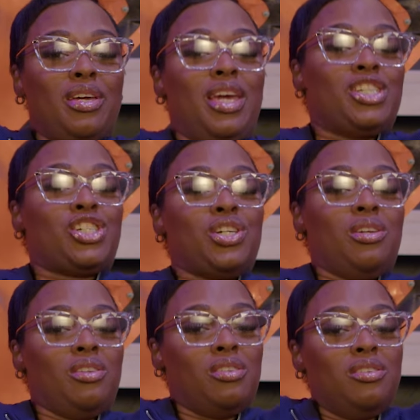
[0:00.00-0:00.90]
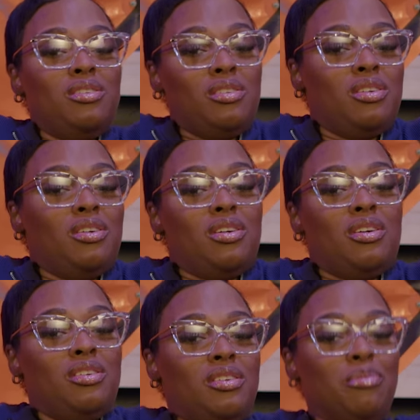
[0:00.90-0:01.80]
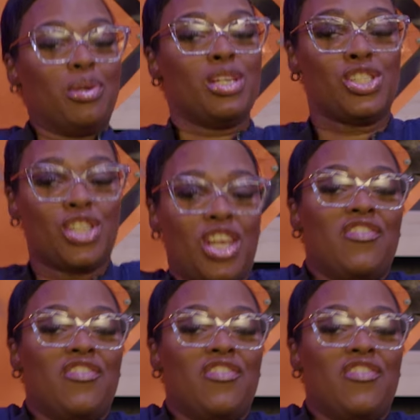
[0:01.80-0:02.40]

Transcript: itching. Bitch,